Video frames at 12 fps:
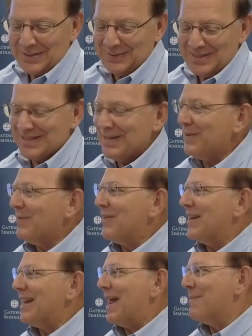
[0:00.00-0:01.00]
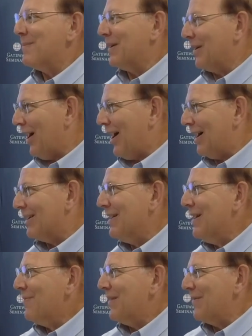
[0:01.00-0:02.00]
so instead of the name God,
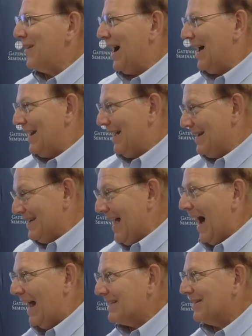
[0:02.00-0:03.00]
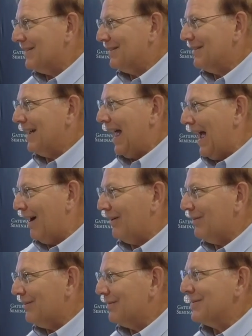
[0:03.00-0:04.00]
they've got not
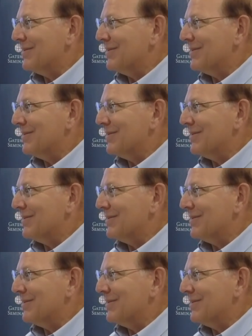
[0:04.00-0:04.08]
Al.